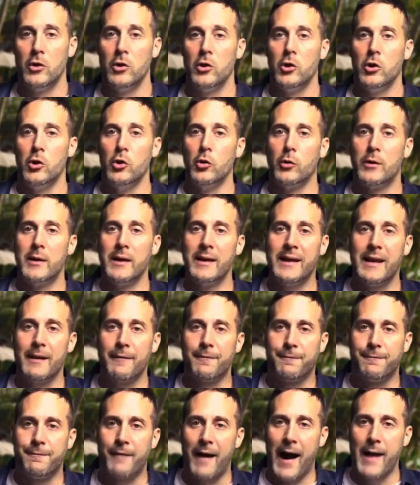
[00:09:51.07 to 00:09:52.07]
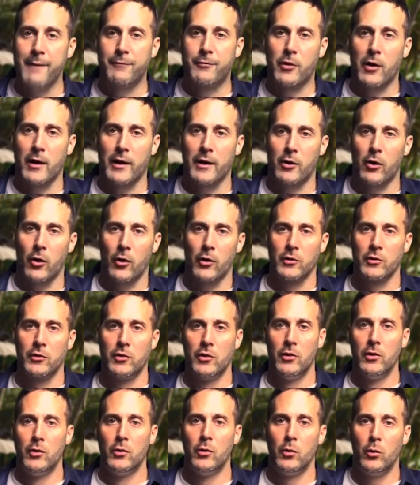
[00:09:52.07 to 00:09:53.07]
You can get 5 credit cards
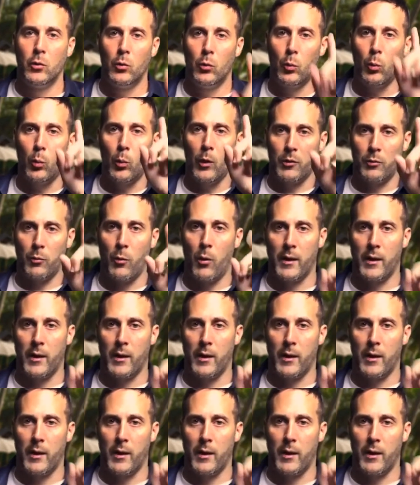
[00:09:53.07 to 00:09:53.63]
with